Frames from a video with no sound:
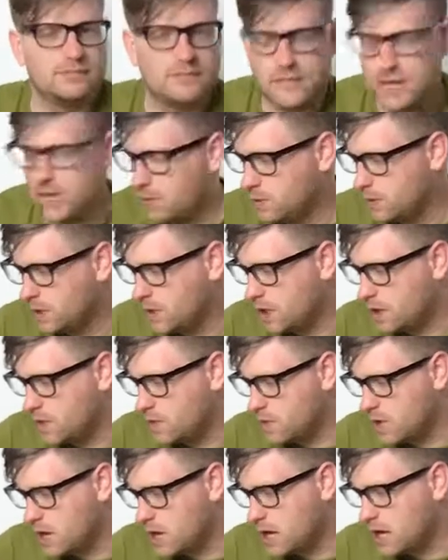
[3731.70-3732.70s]
There we go.
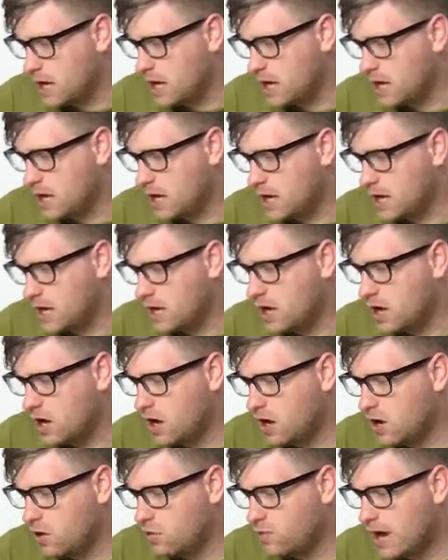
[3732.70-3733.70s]

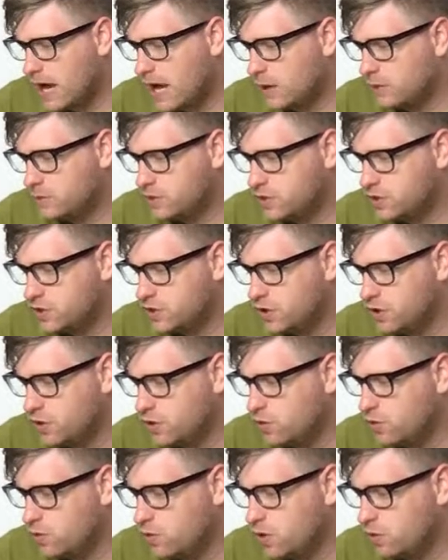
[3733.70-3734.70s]
Our round
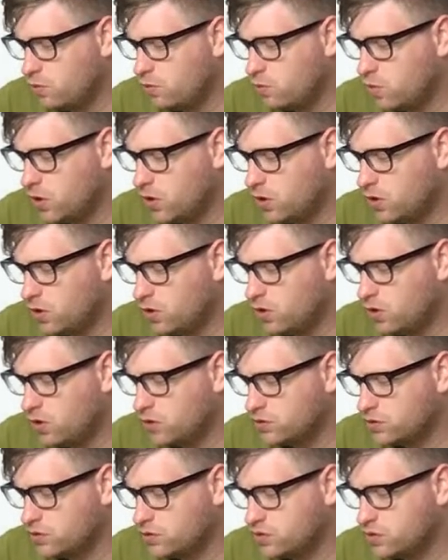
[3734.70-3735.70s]
2
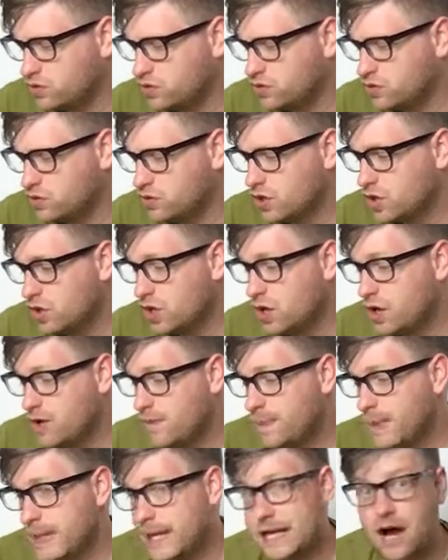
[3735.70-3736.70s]
was
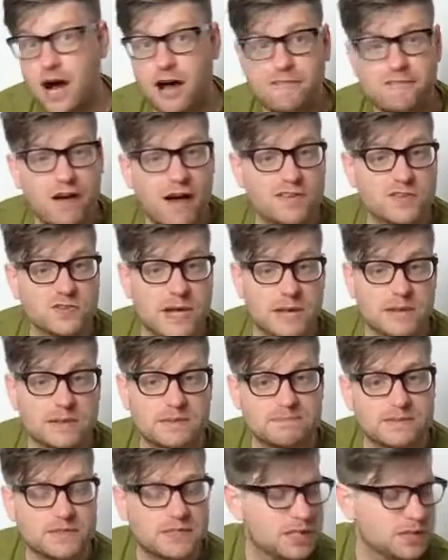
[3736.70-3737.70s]
the high fives round.
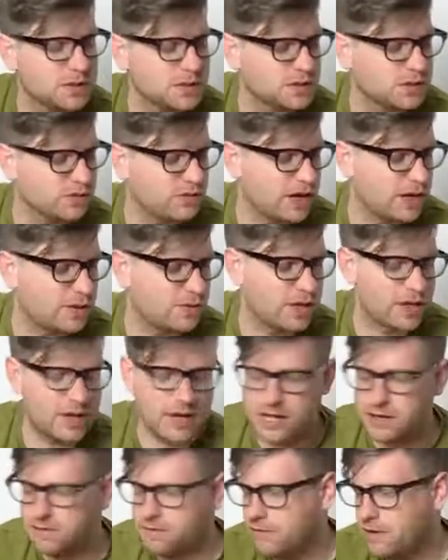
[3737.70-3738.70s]
So this was the round where you
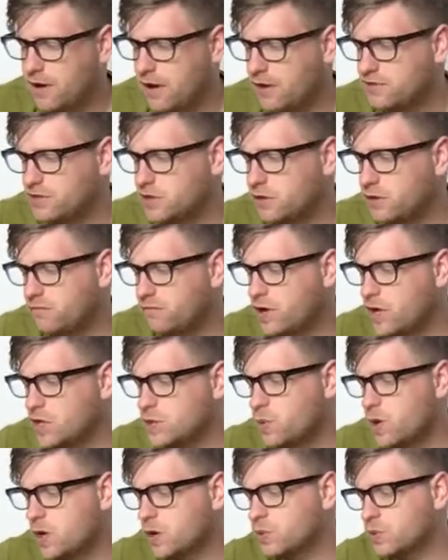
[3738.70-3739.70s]
had 5. So your
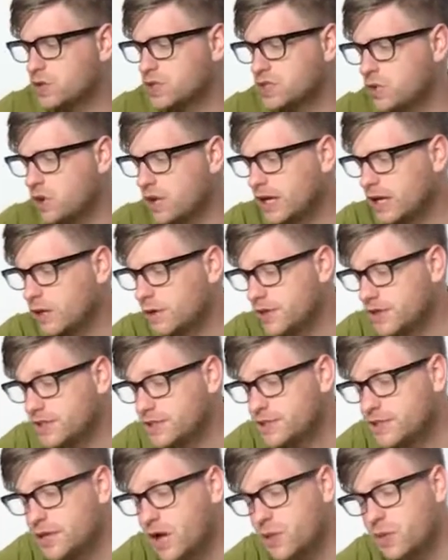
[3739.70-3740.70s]
first one was not including
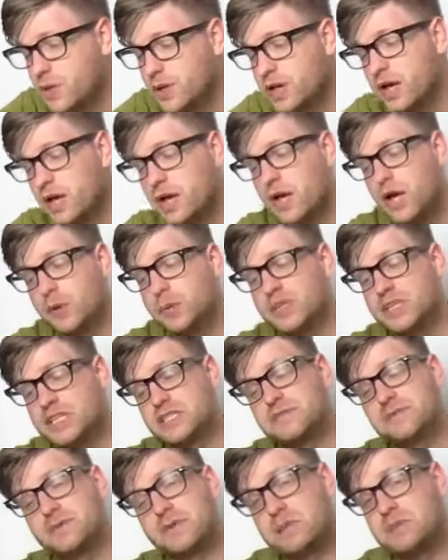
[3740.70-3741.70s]
Stoke, which has
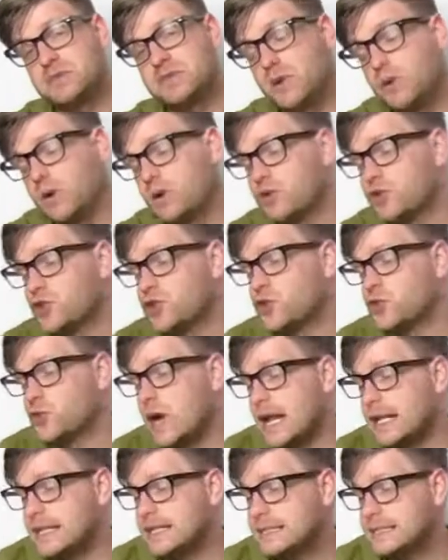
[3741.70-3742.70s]
the full name
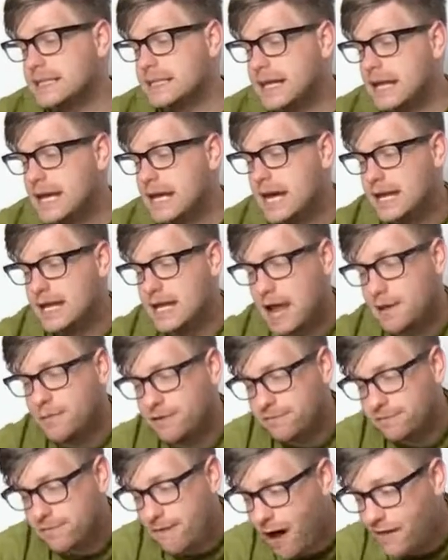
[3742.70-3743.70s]
Stoke-on-Trent. Name the
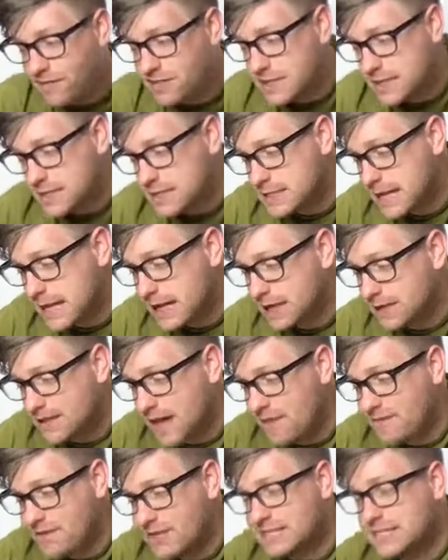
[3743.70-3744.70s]
5 cities in England
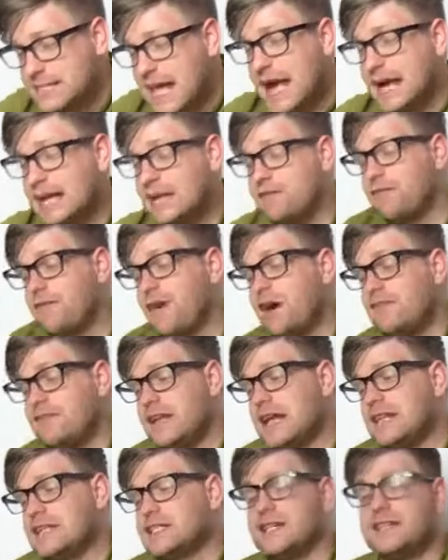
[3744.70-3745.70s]
that have exactly 5
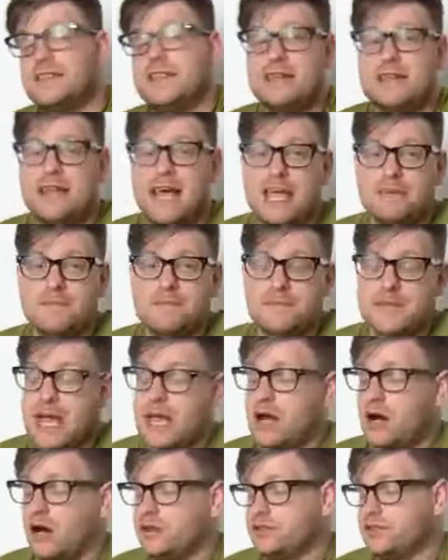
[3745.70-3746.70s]
letters in their name.
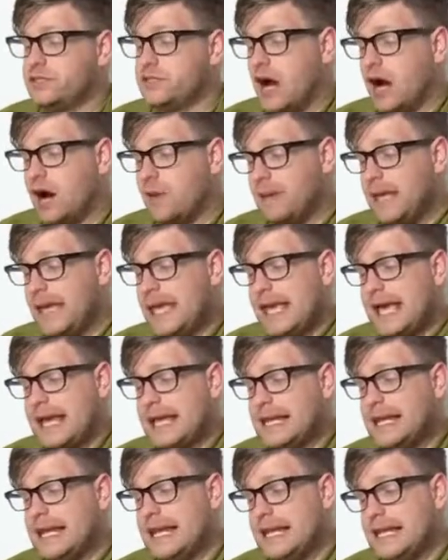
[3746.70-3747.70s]
They are Derby,
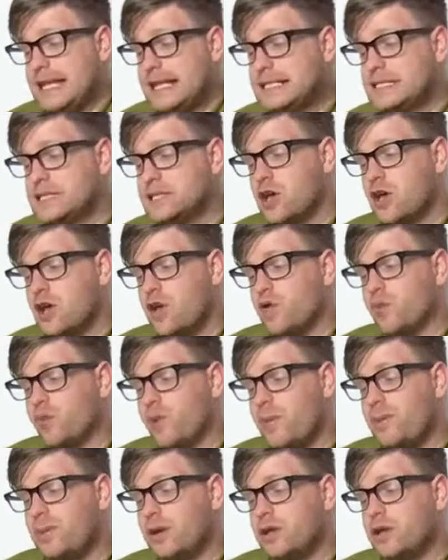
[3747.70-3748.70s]
Leeds,
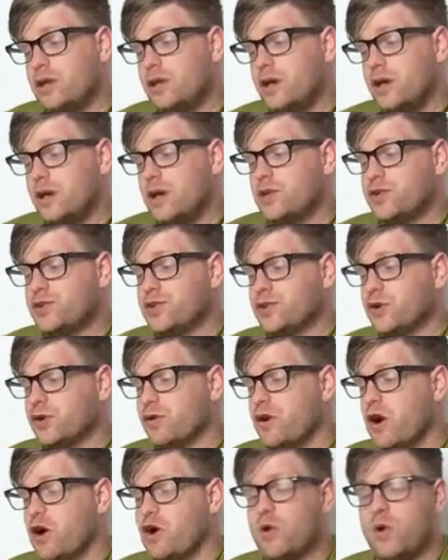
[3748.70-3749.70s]
Ripon,
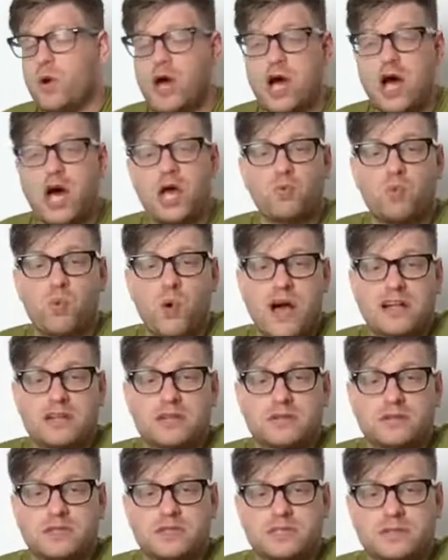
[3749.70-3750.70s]
Truro, and
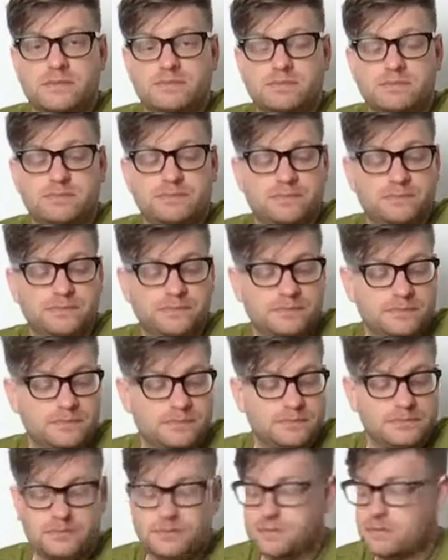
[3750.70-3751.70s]
Wells.
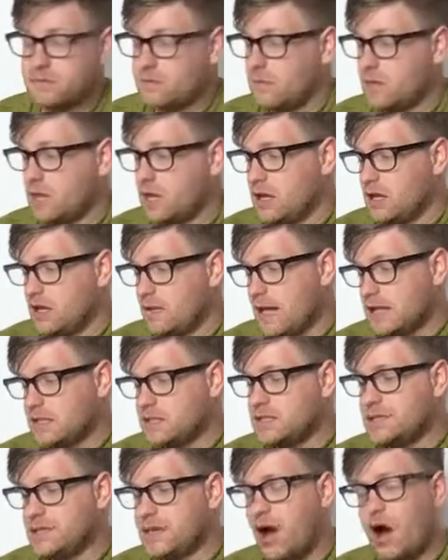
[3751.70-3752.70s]

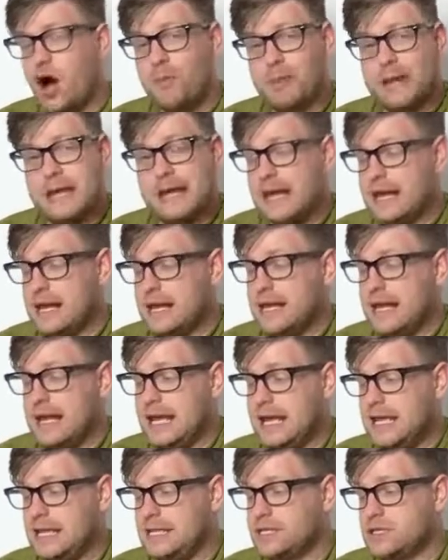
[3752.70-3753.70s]
That's Derby,
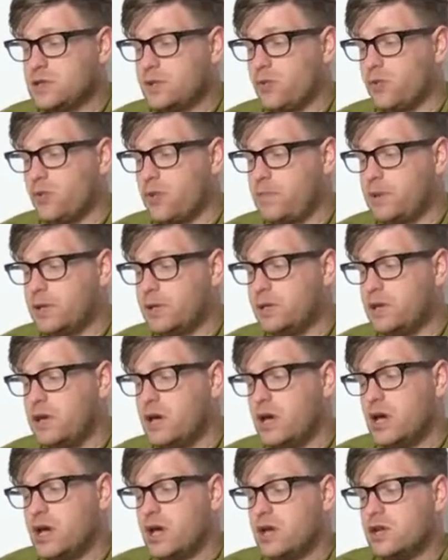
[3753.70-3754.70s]
Leeds, Ripon,
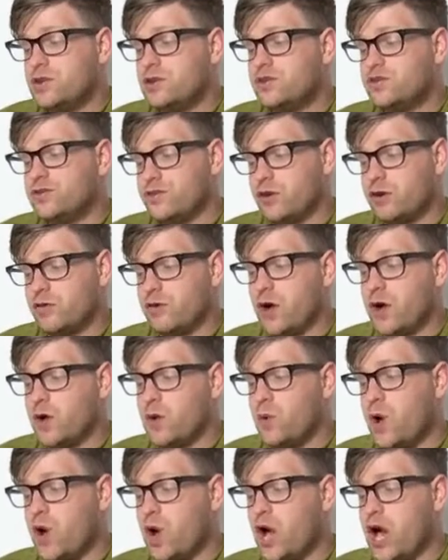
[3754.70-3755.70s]

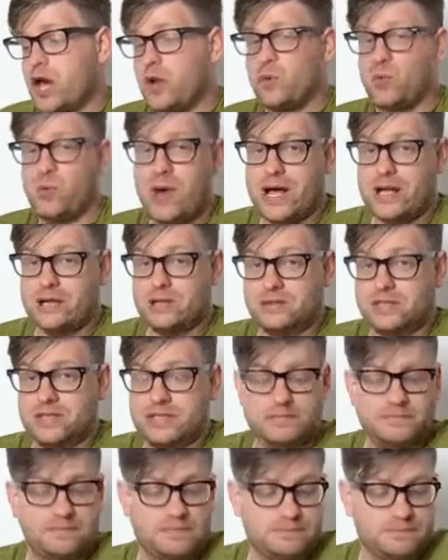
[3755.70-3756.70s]
Truro, and Wells.